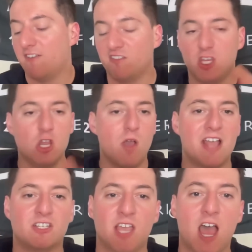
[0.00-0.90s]

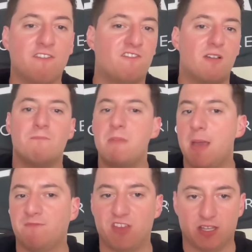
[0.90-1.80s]
USF,
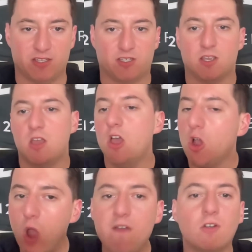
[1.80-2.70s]
Memphis,
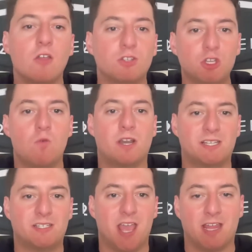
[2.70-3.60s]
whoever else you want to
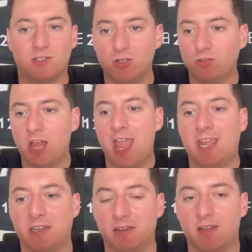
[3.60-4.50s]
say,
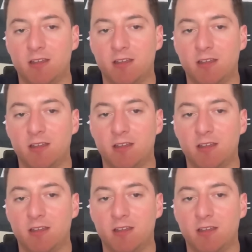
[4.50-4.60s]
Tulane,